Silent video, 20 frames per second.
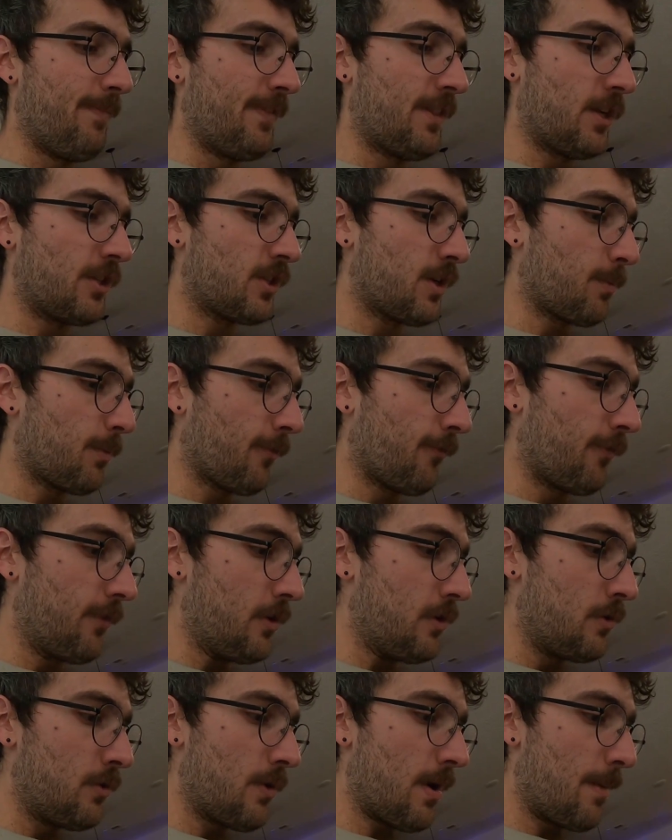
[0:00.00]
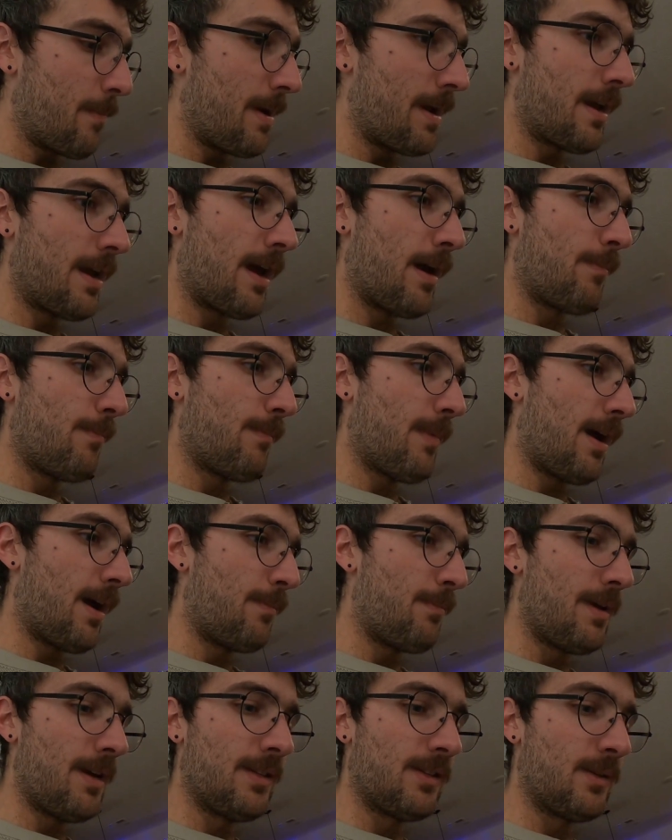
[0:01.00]
touch up a few. I
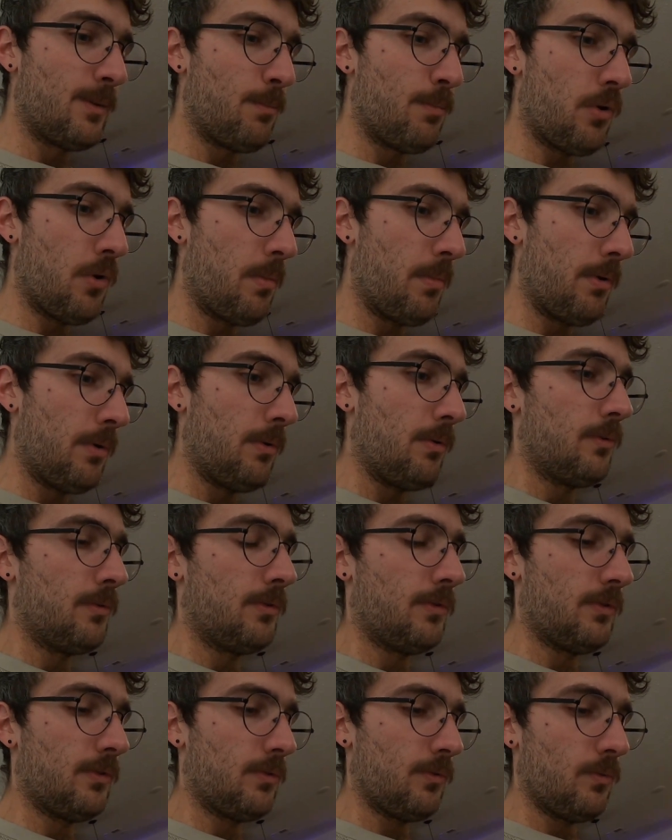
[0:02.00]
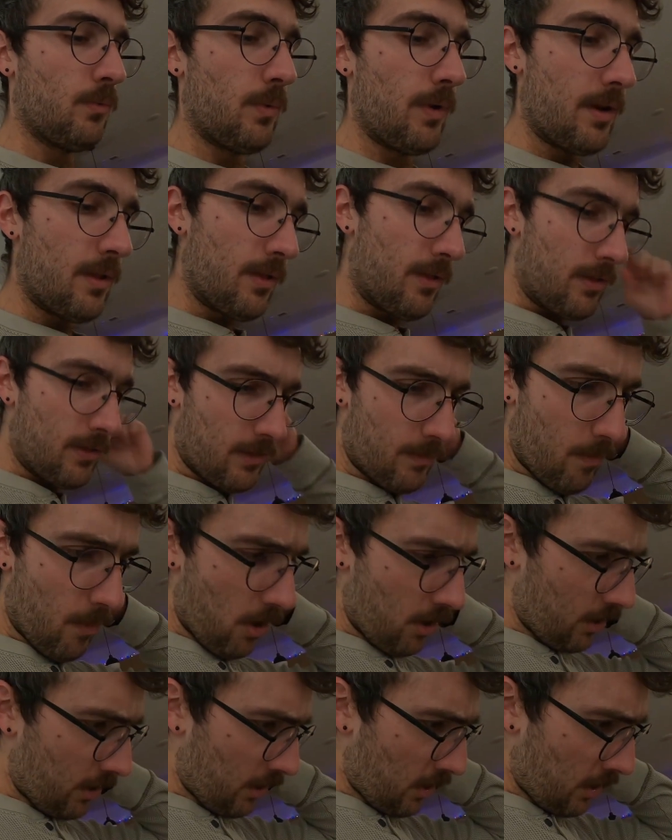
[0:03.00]
made some boo-boos with the
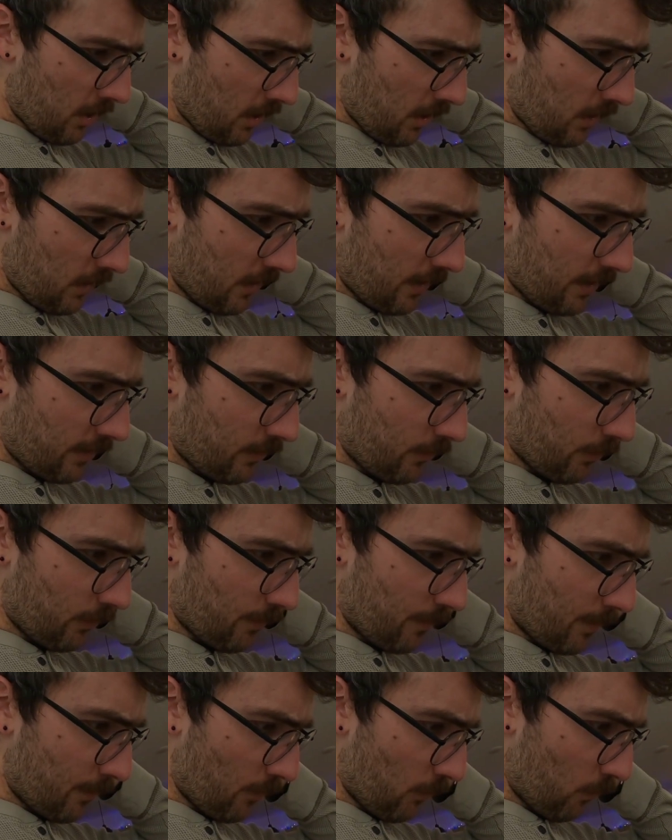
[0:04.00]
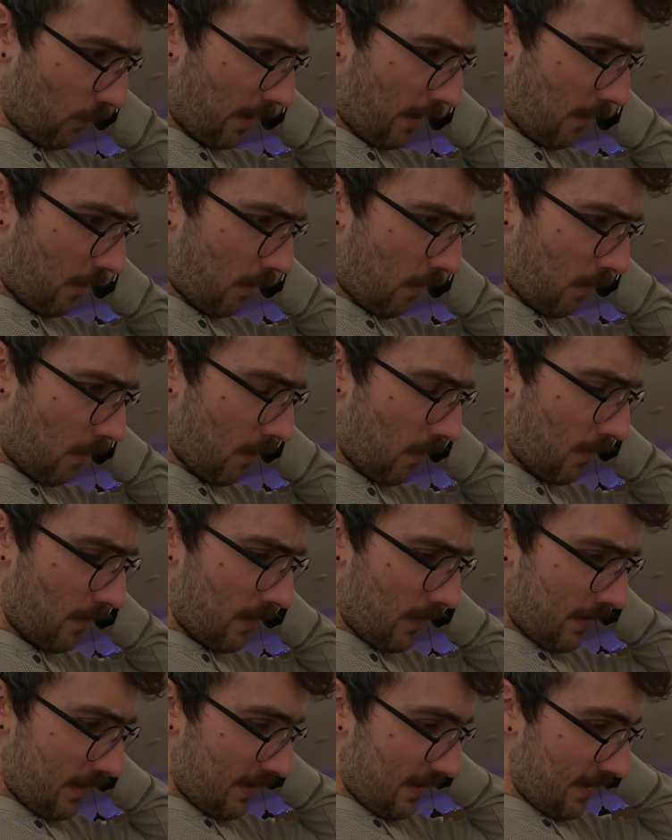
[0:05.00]
marker. I don't remember where all.
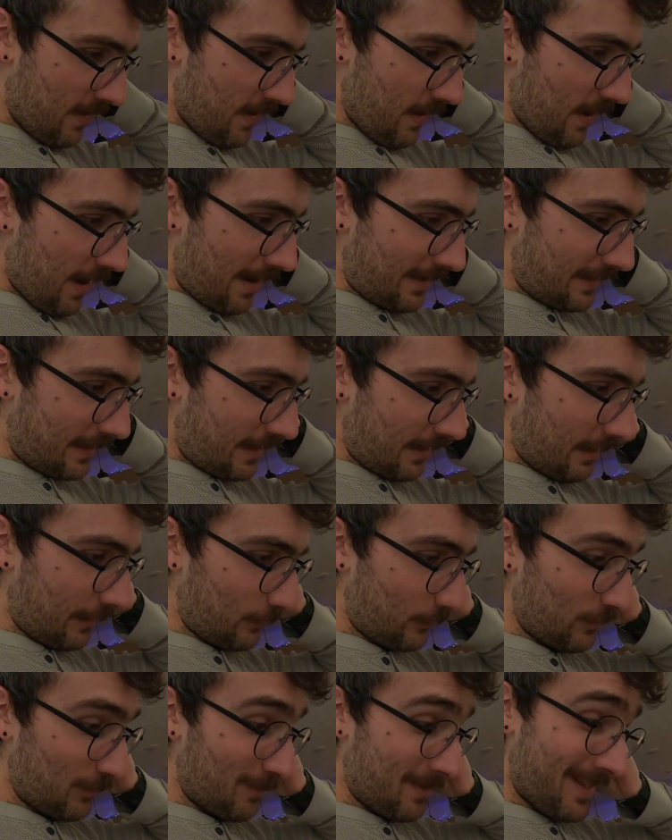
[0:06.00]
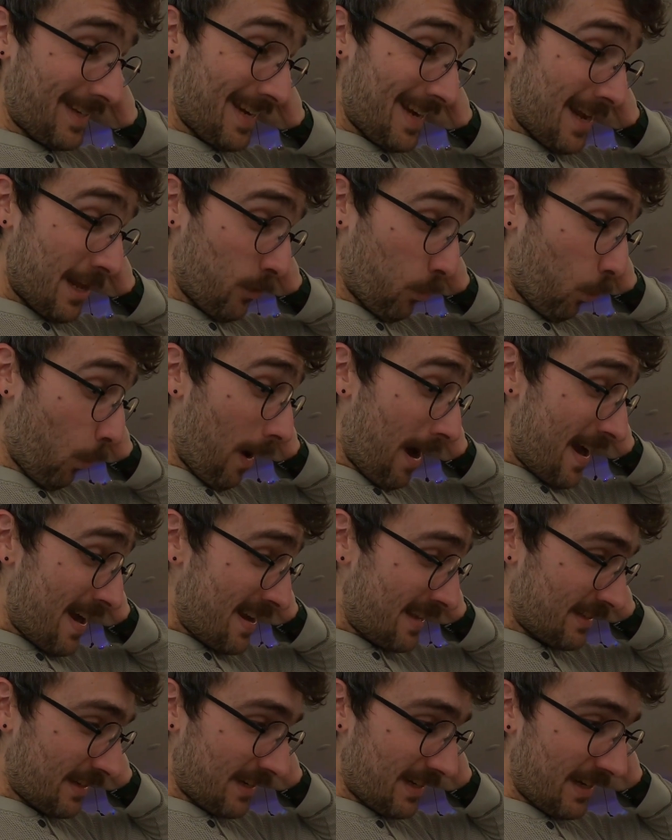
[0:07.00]
I need to color some teeth
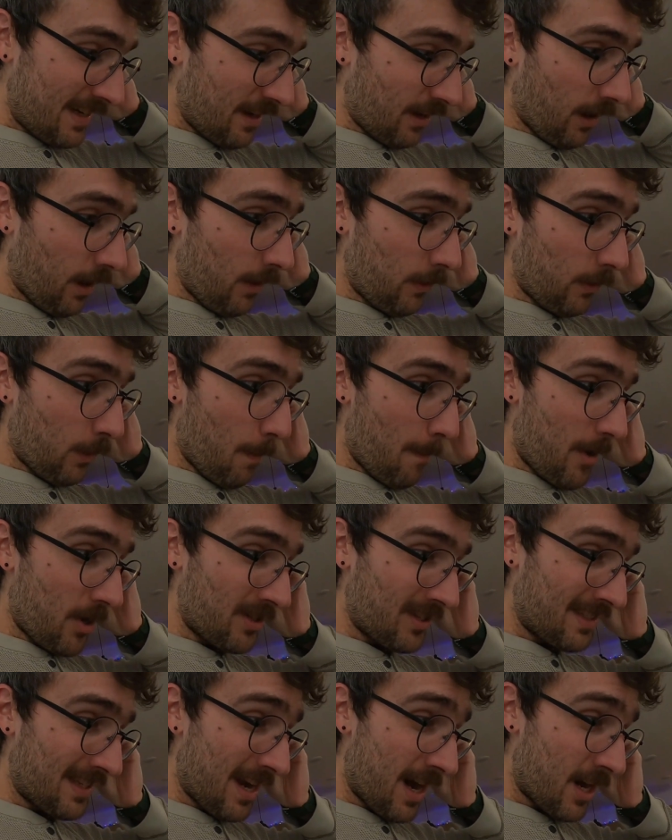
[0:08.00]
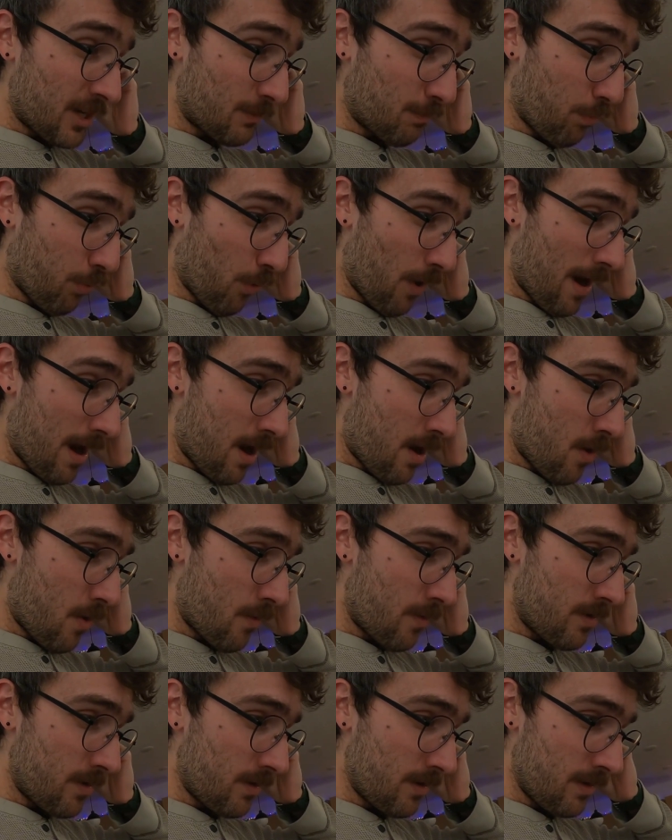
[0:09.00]
white. I need to color a mustache
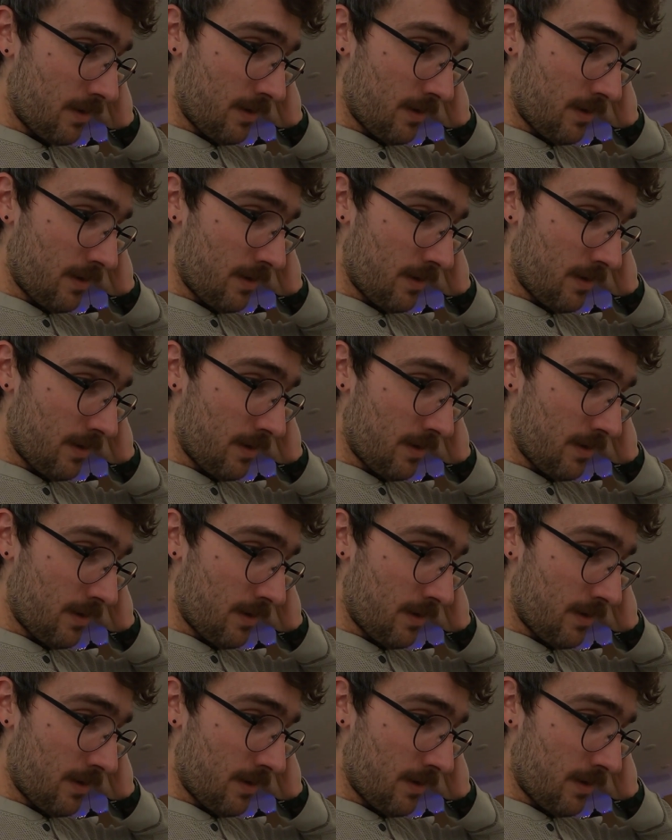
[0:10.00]
brown.